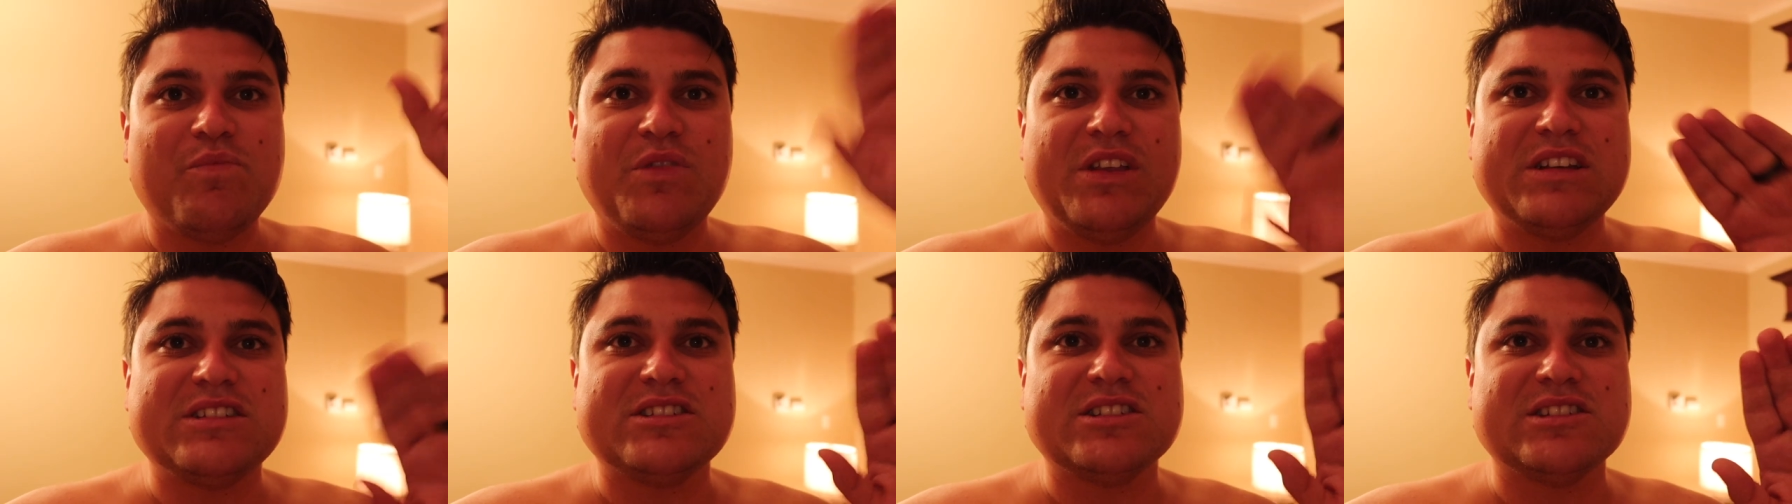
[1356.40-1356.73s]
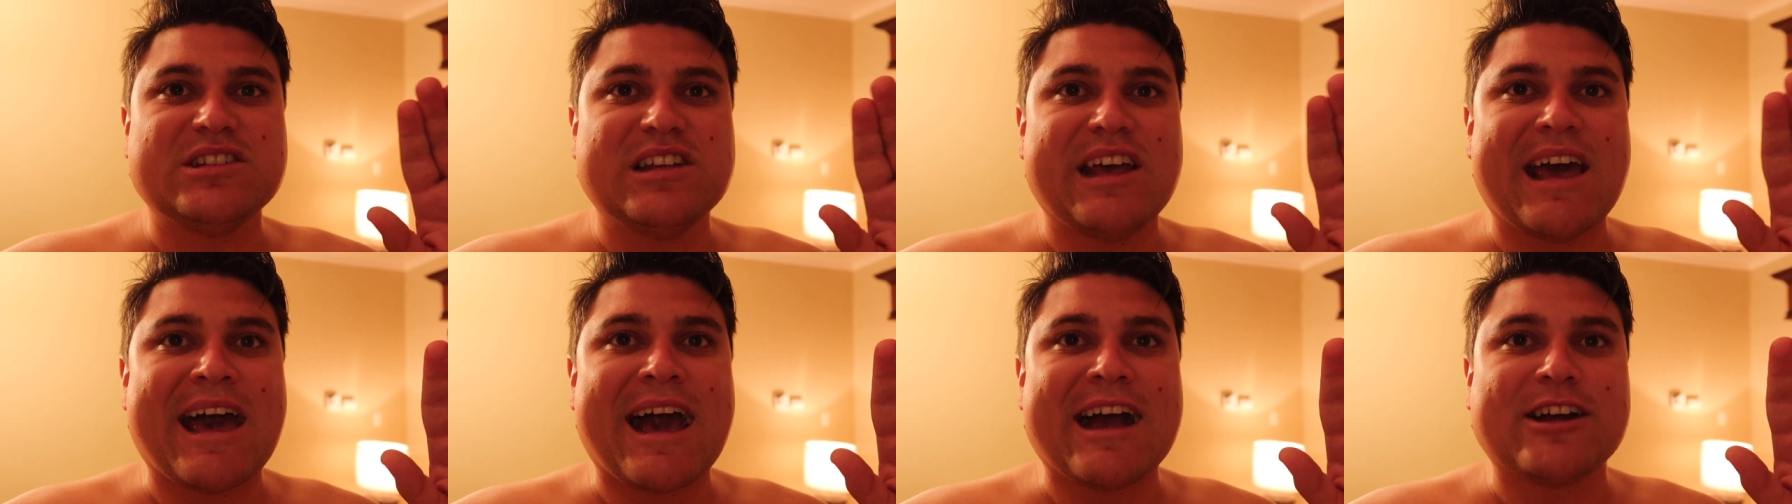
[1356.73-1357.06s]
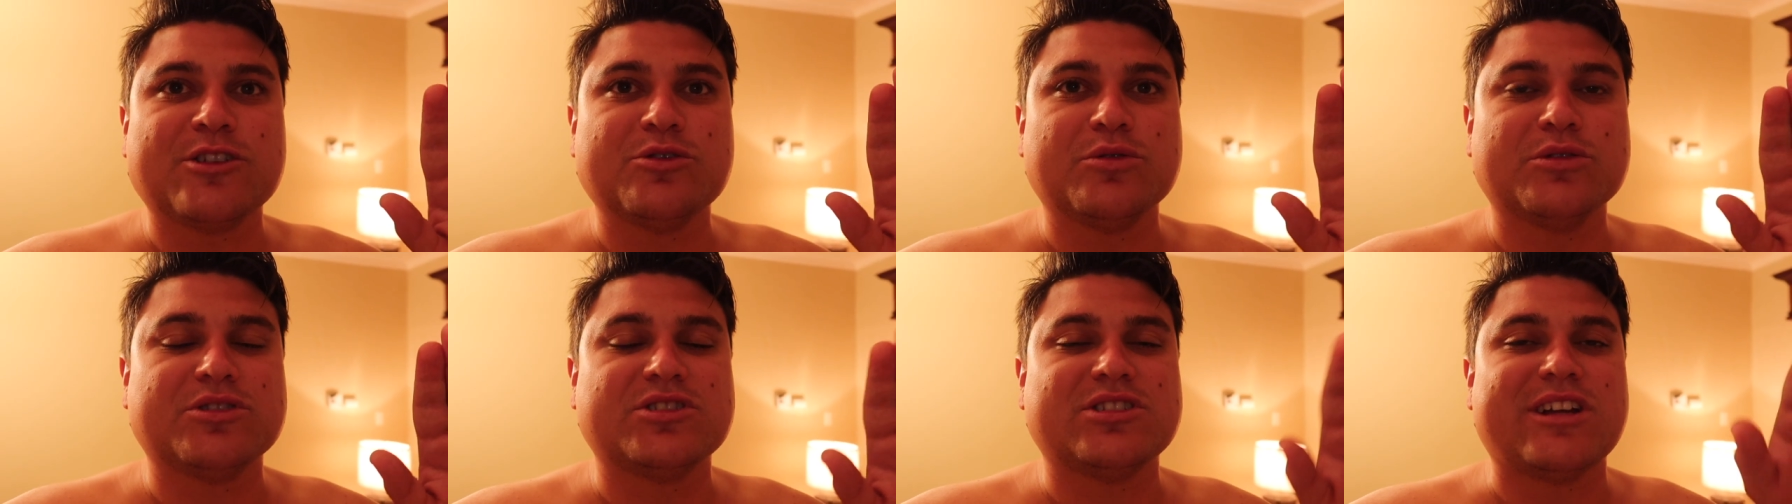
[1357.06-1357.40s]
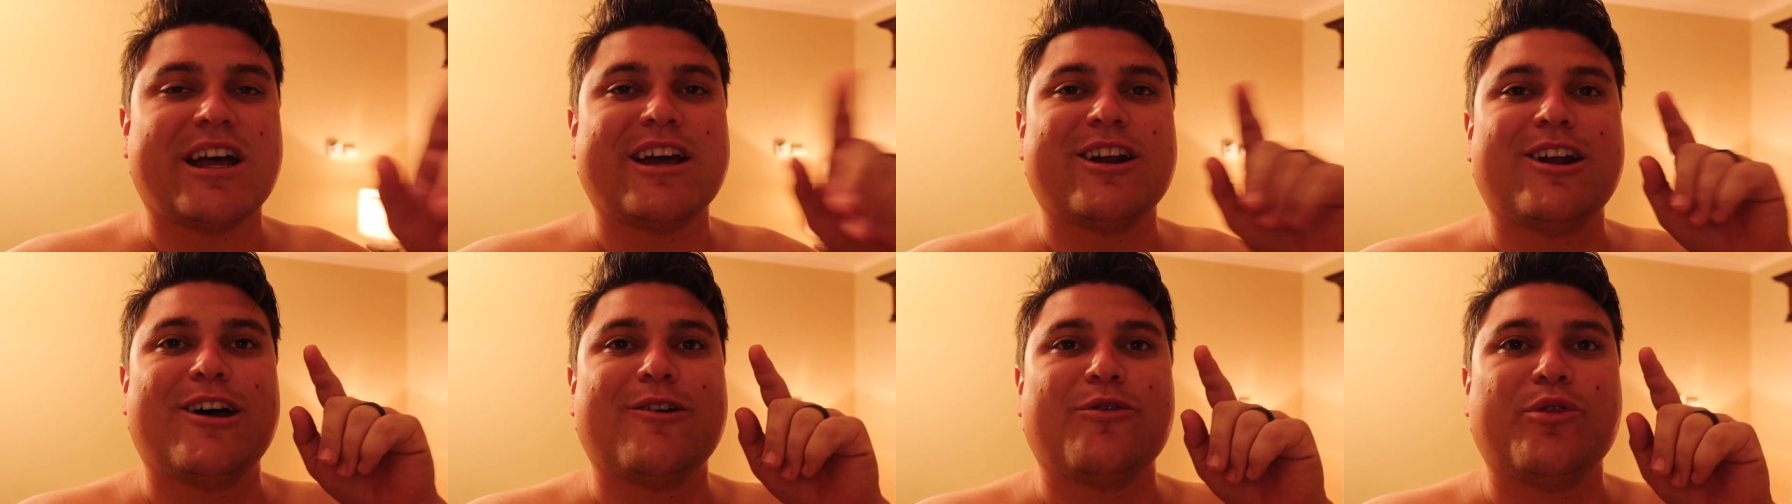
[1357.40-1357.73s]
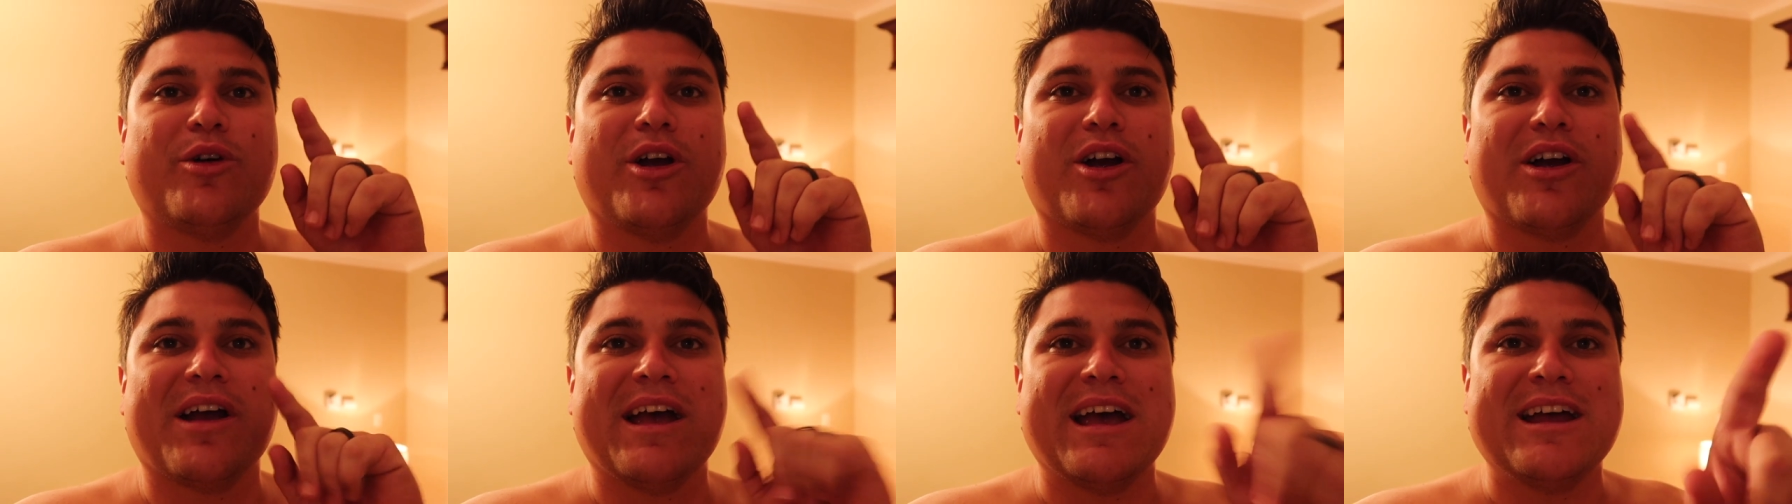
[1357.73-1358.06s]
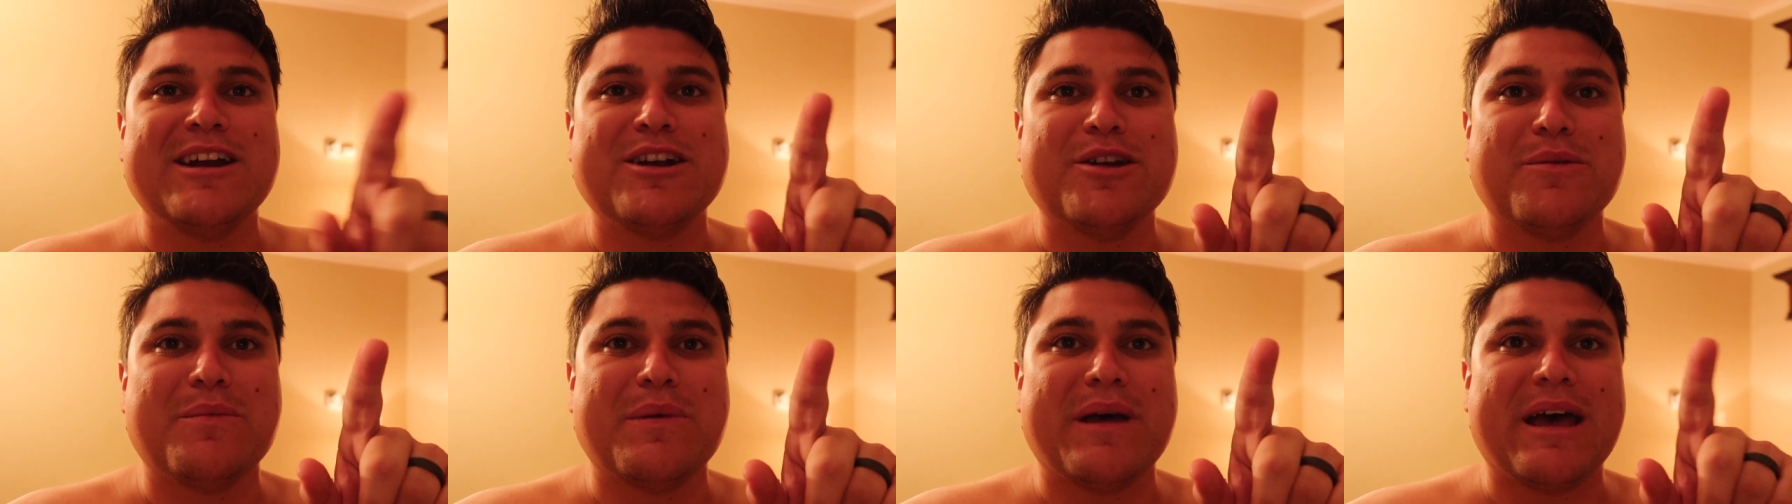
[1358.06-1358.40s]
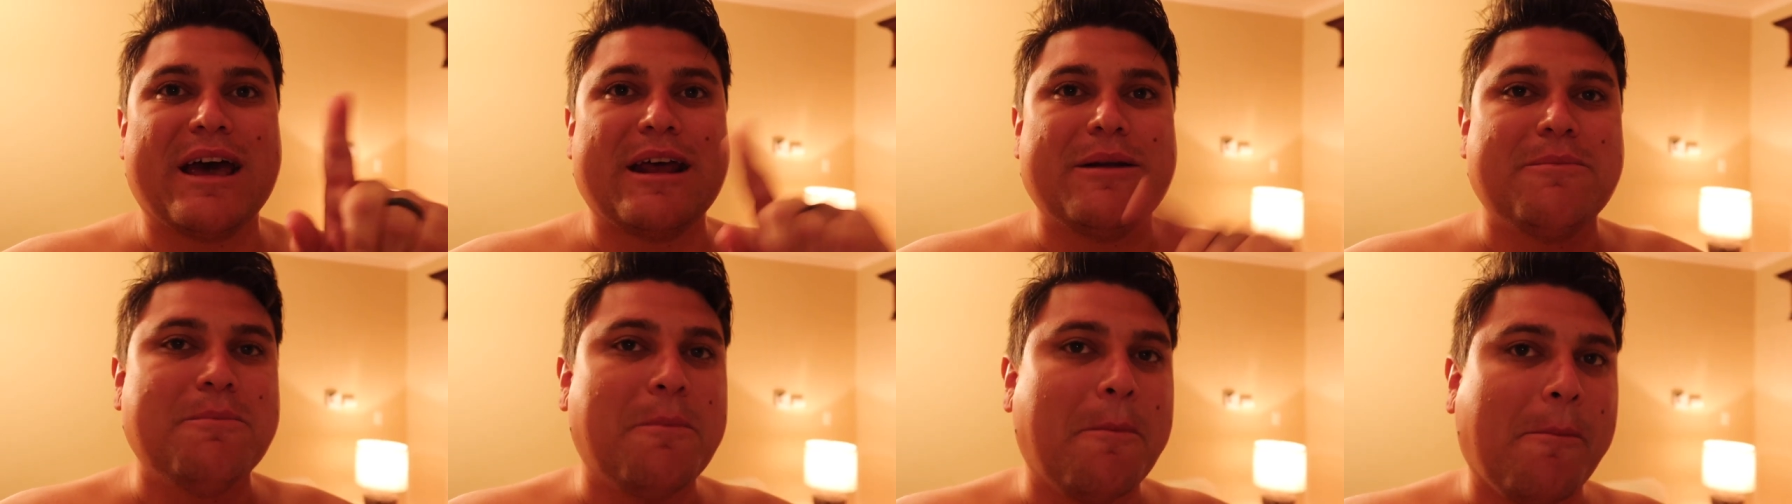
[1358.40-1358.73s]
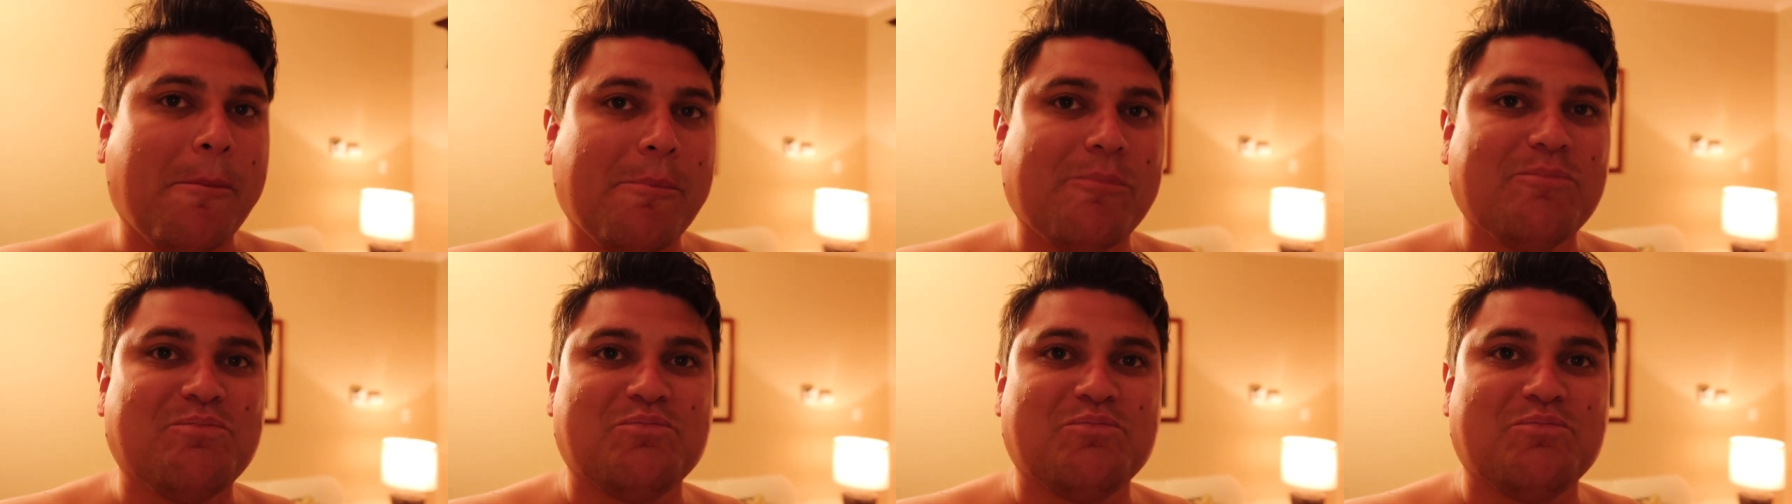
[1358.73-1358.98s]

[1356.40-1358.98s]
This is the actual sign off. We are heading to bed.